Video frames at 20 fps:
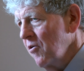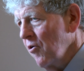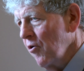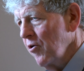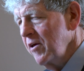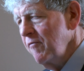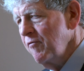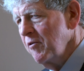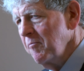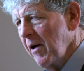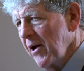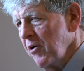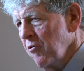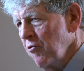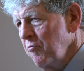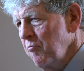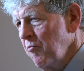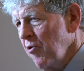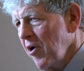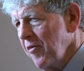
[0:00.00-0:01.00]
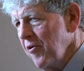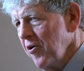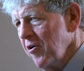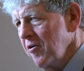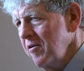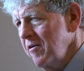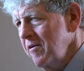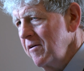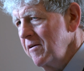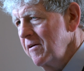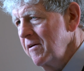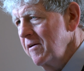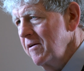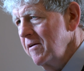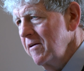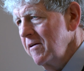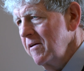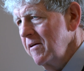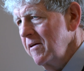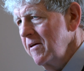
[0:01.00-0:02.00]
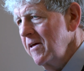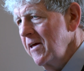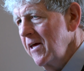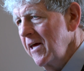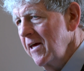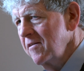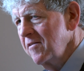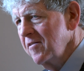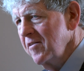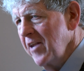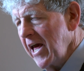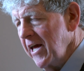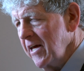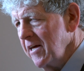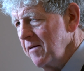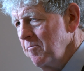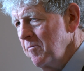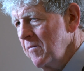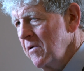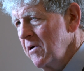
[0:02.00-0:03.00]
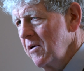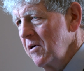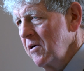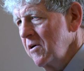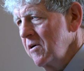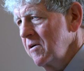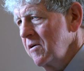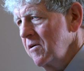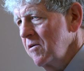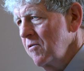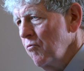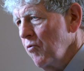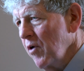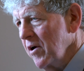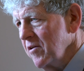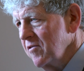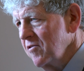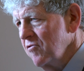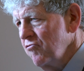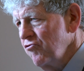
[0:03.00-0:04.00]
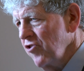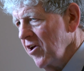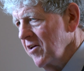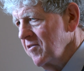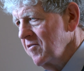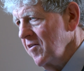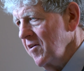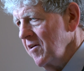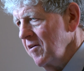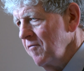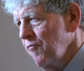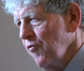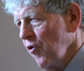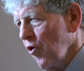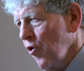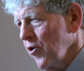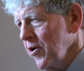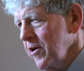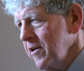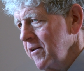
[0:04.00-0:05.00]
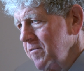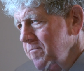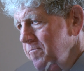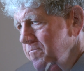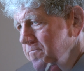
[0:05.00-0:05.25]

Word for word: or even my own brother. His name was Jesse Floyd.